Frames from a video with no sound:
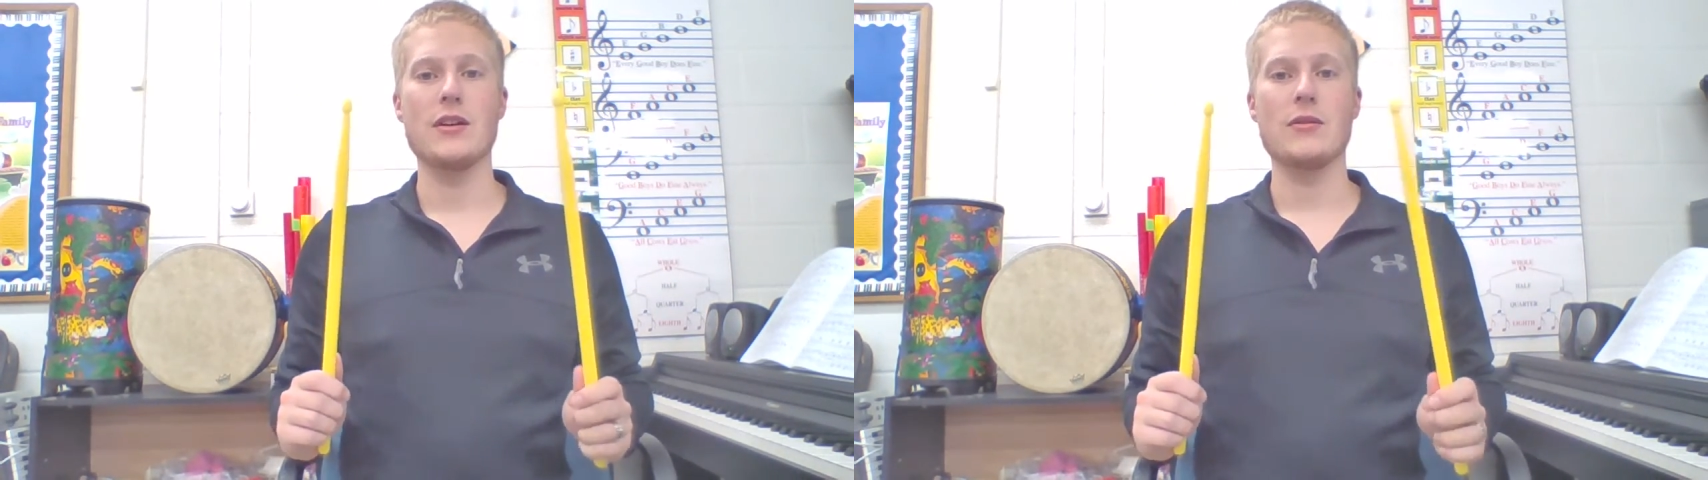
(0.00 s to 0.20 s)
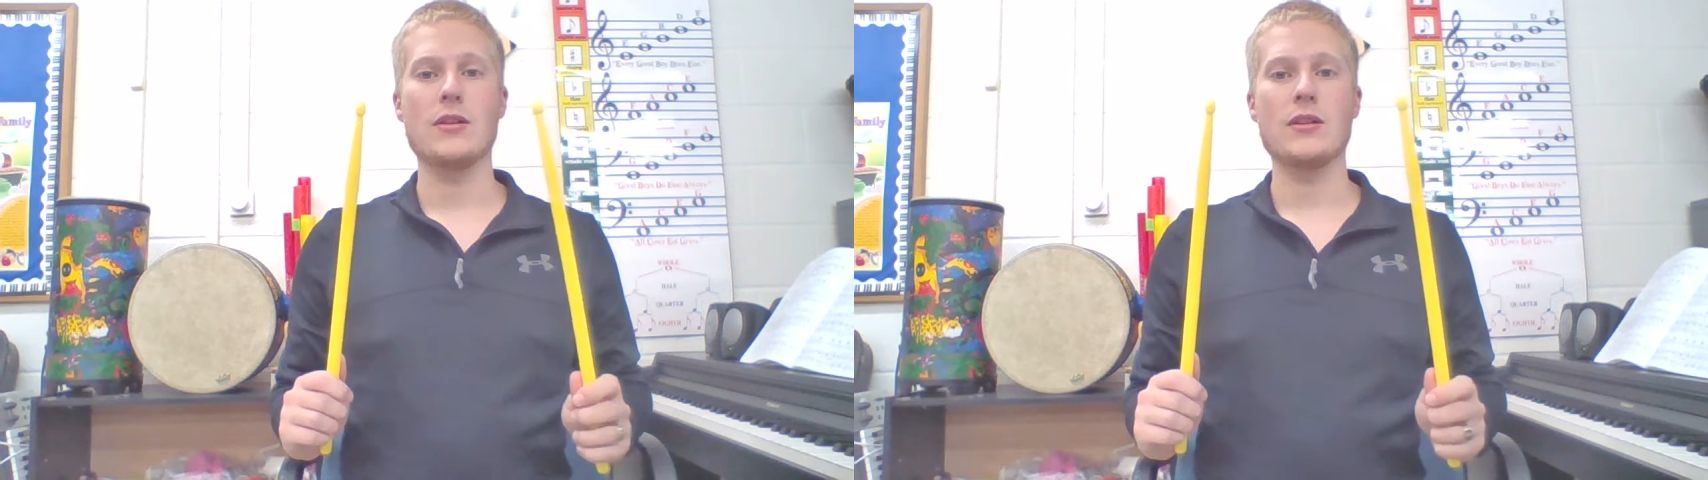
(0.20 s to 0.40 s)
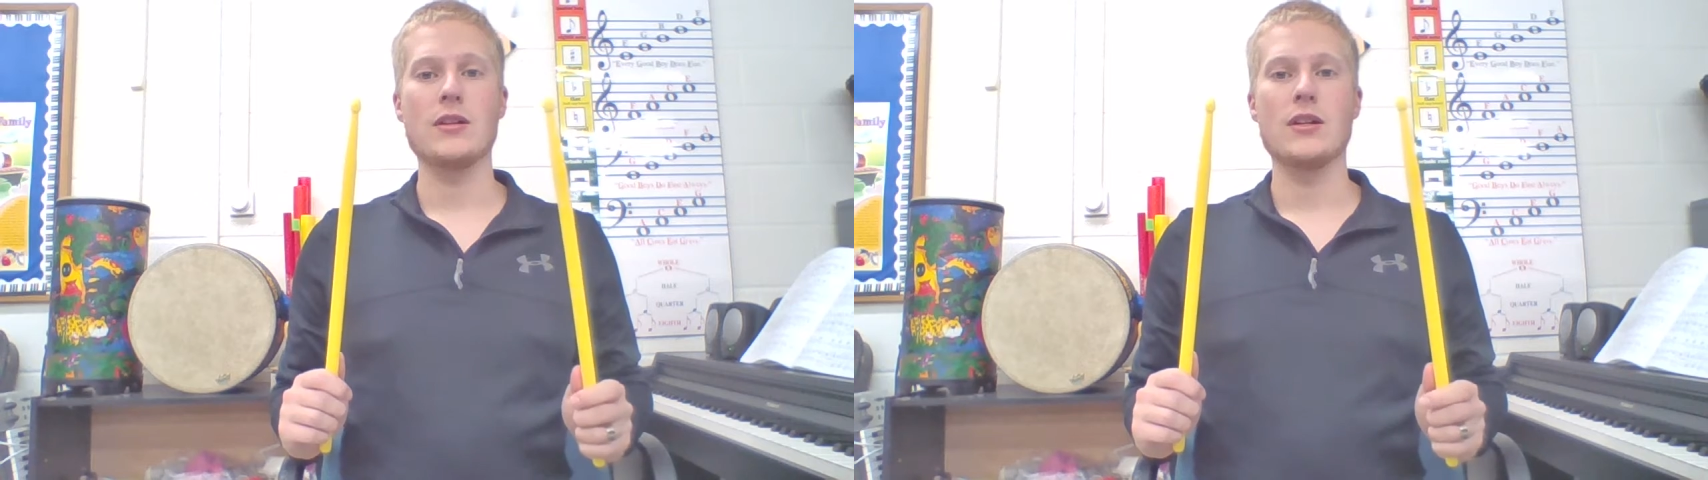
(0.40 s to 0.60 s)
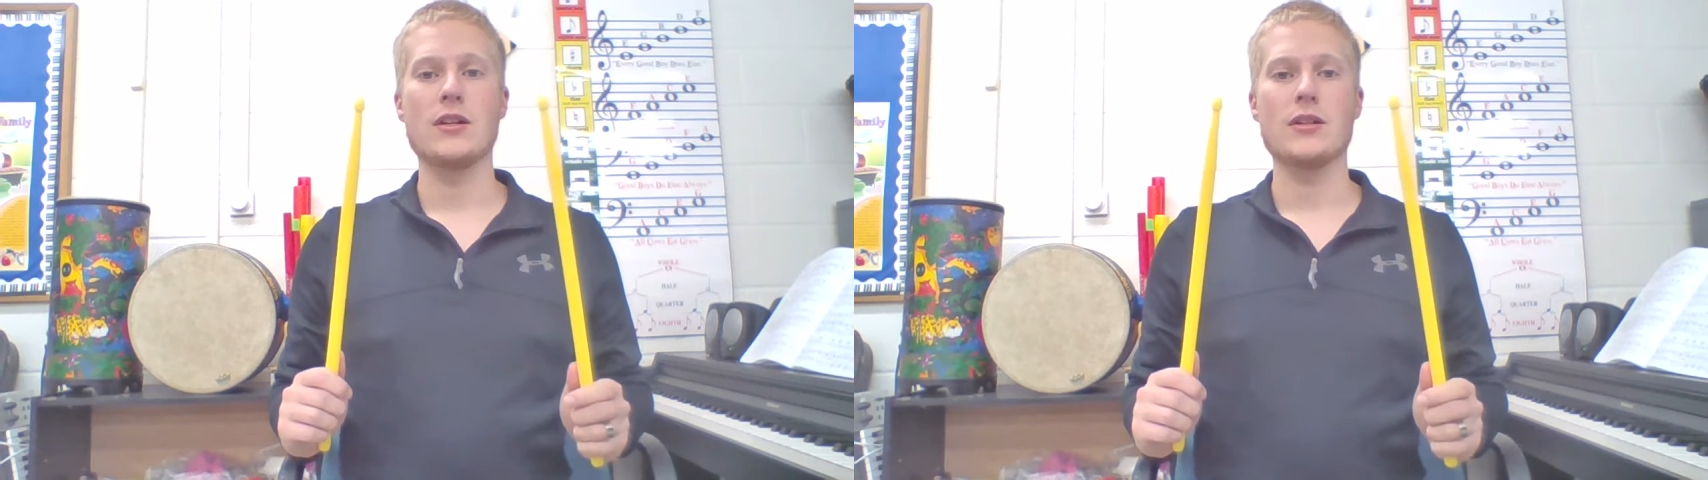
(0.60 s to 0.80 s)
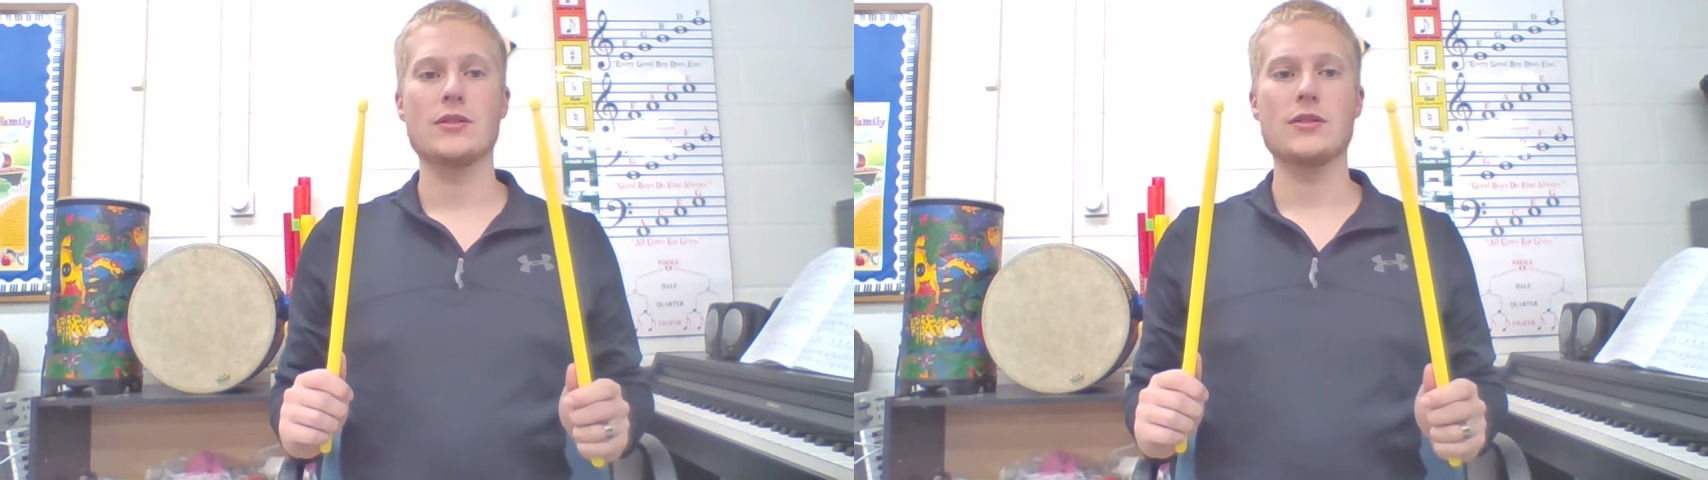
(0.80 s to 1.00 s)
1,
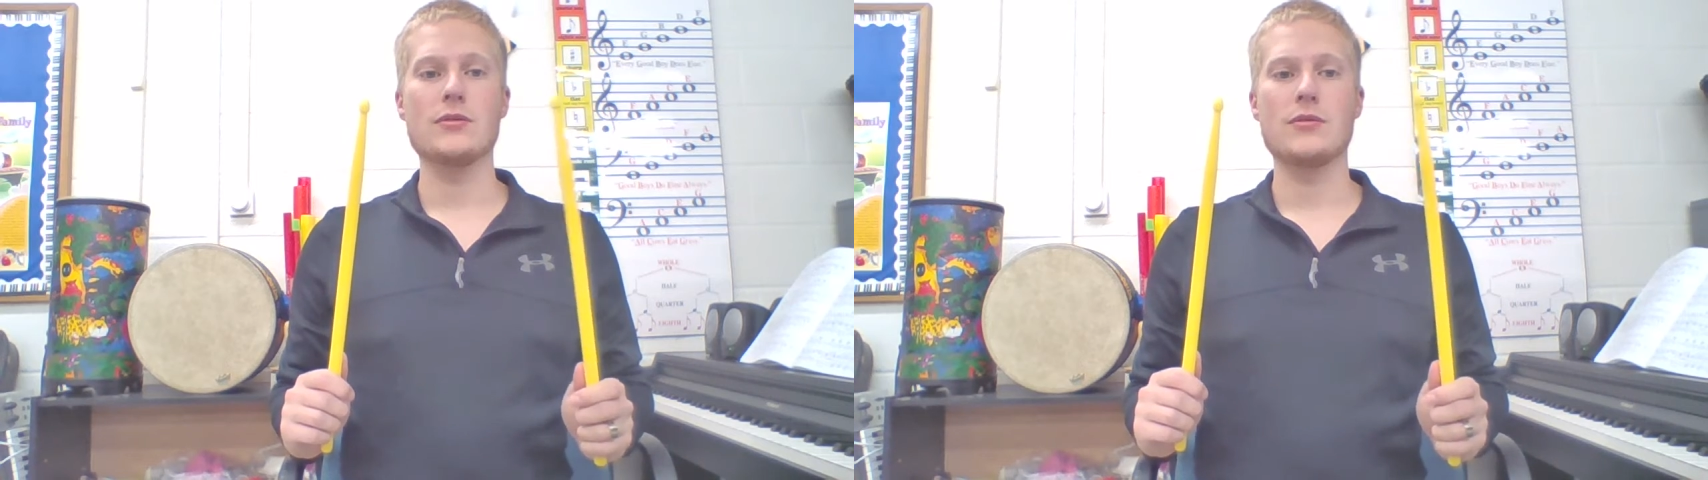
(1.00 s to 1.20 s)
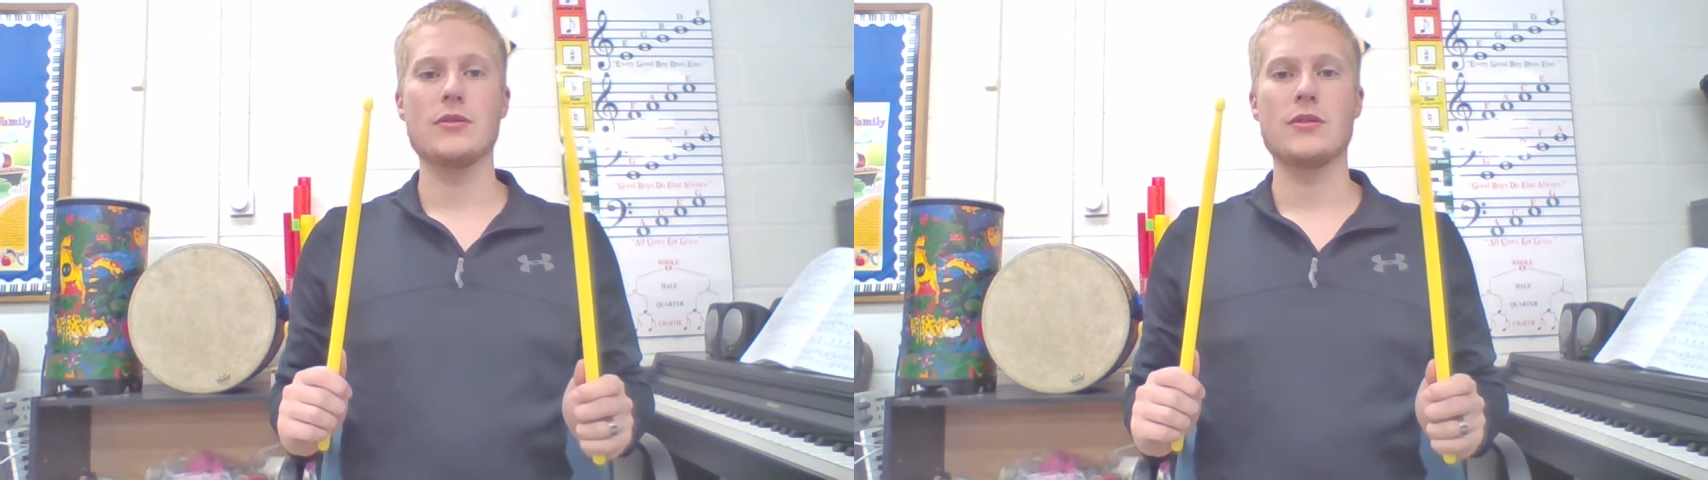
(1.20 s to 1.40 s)
2,